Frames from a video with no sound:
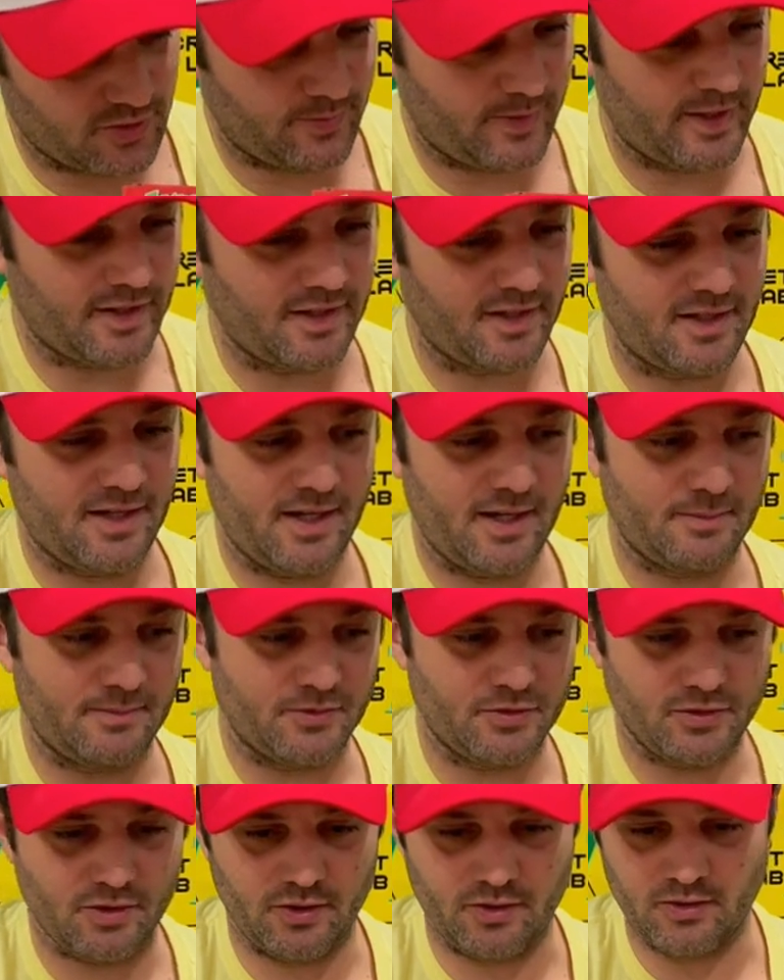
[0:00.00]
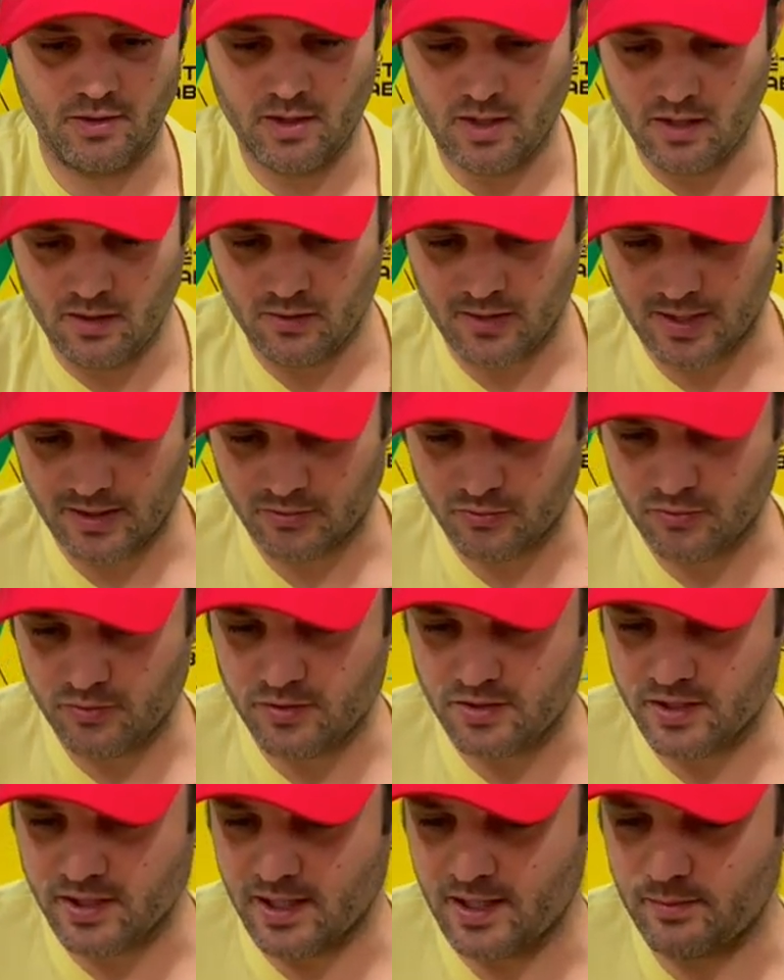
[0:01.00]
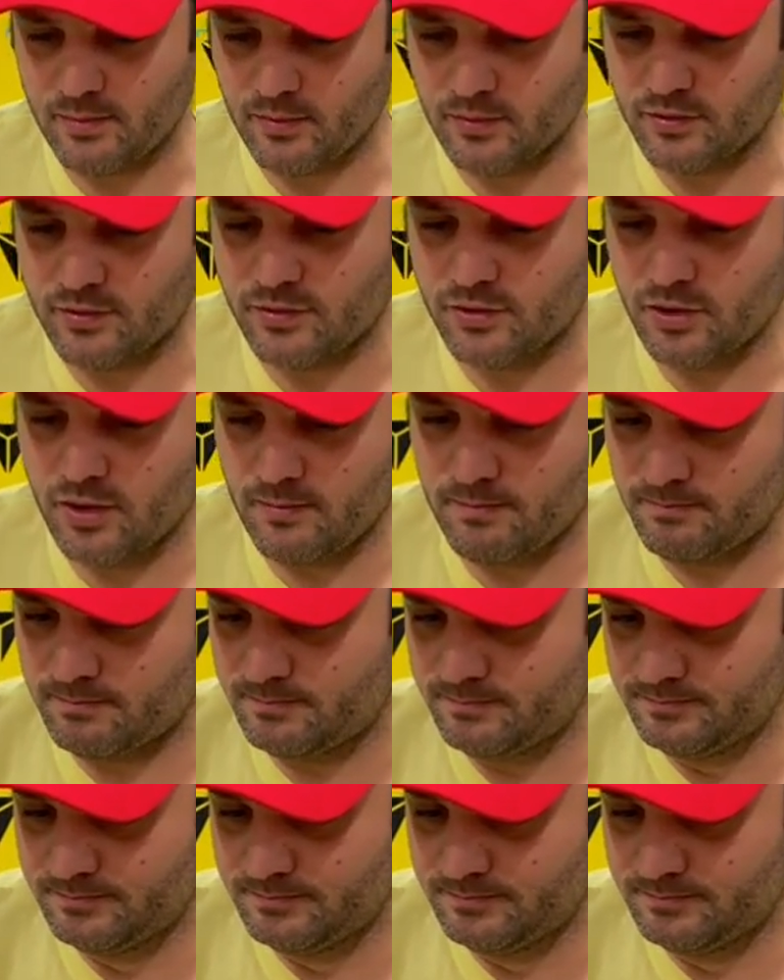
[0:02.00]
about the game. So cut through the tape on the top.